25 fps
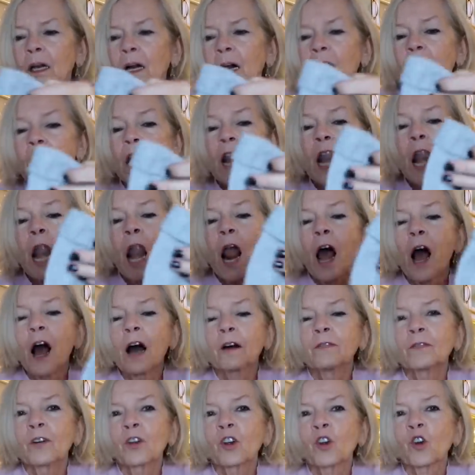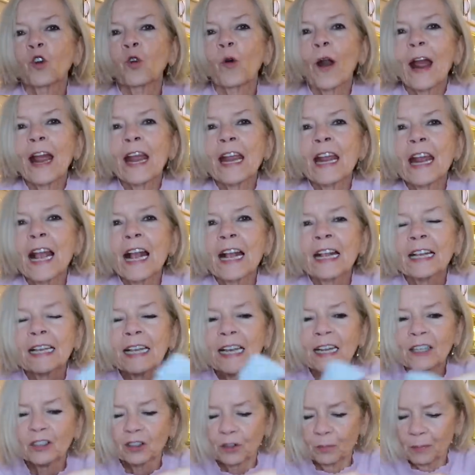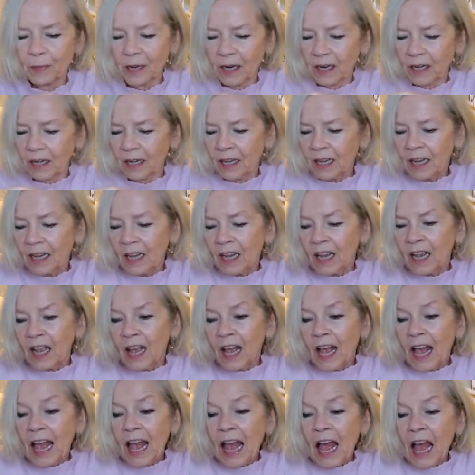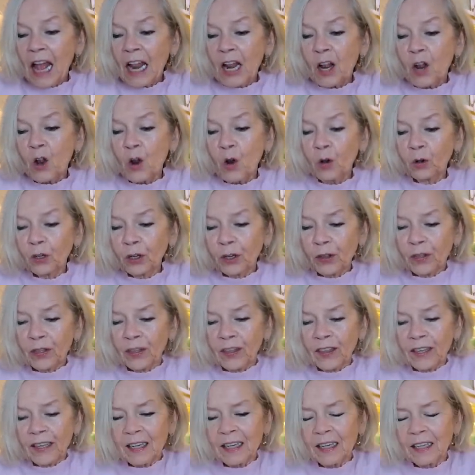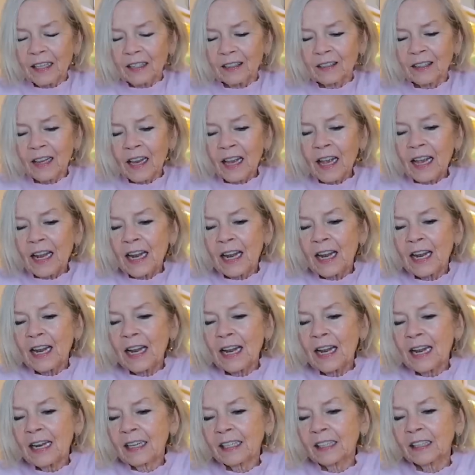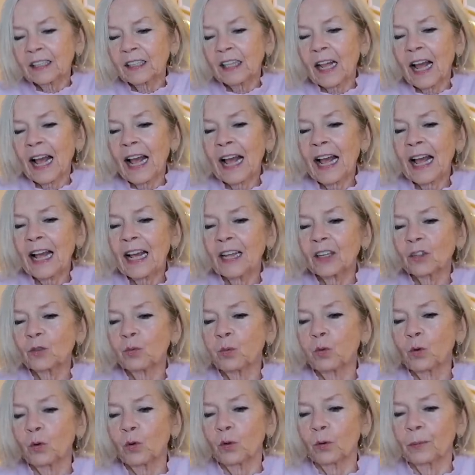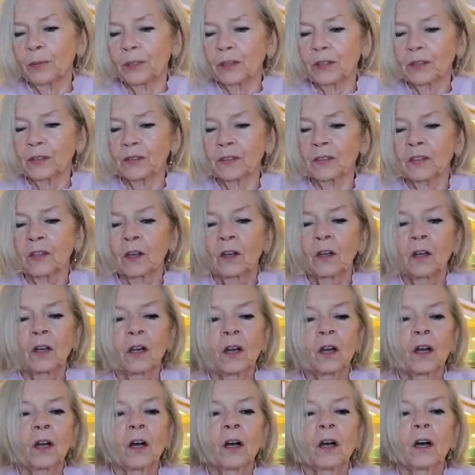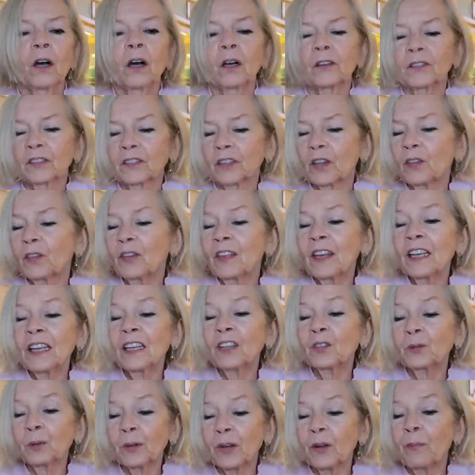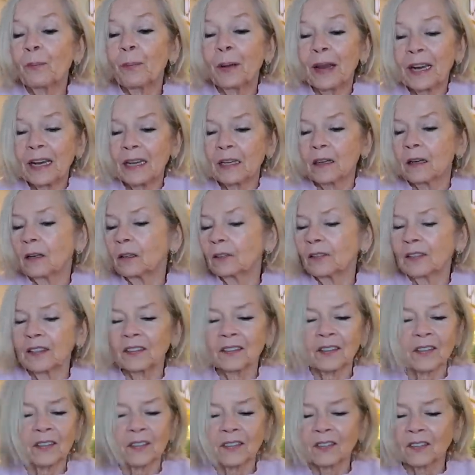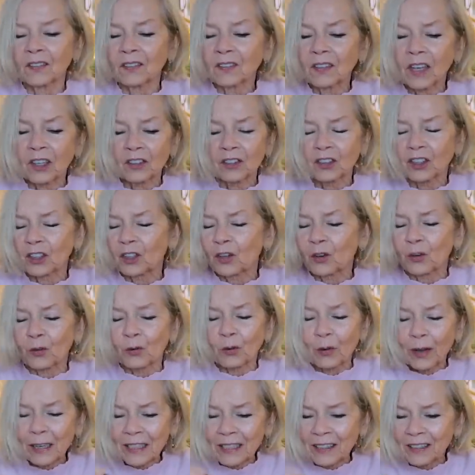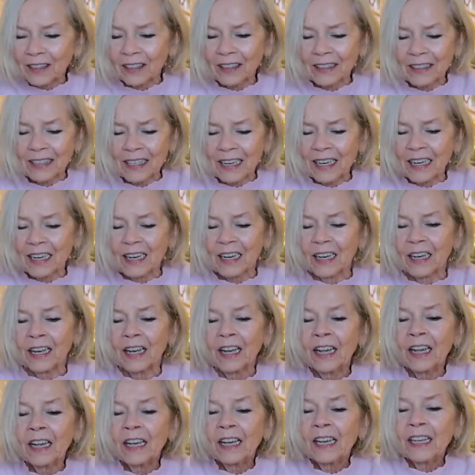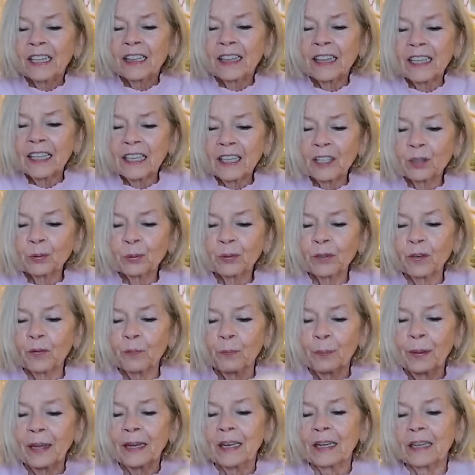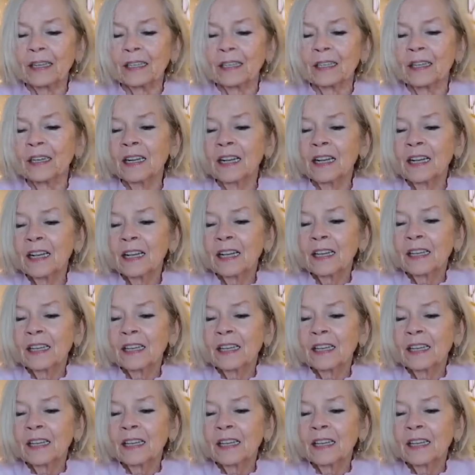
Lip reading: I love grey cashmere. Look at these little hand warmers. So these would have been, oh, this is such a great idea. These would have been